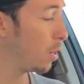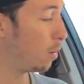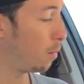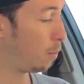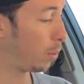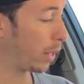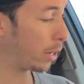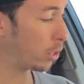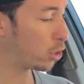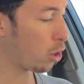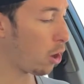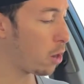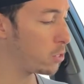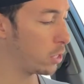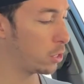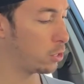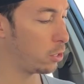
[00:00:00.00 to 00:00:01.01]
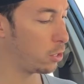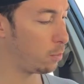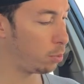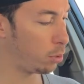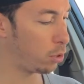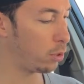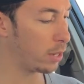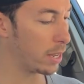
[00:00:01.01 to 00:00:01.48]
BLNK charging to
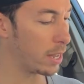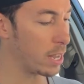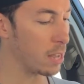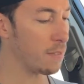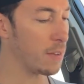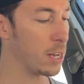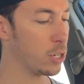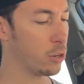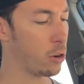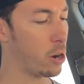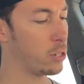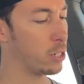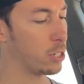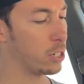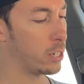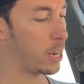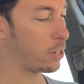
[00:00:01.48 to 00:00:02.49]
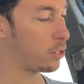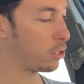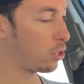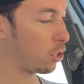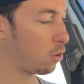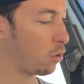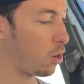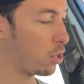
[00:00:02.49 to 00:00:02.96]
deploy EV charging stations
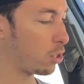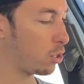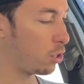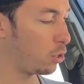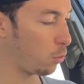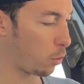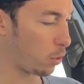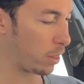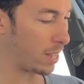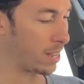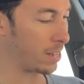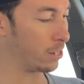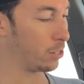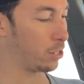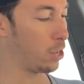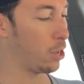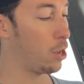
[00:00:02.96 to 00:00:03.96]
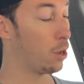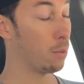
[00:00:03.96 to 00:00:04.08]
across Northeast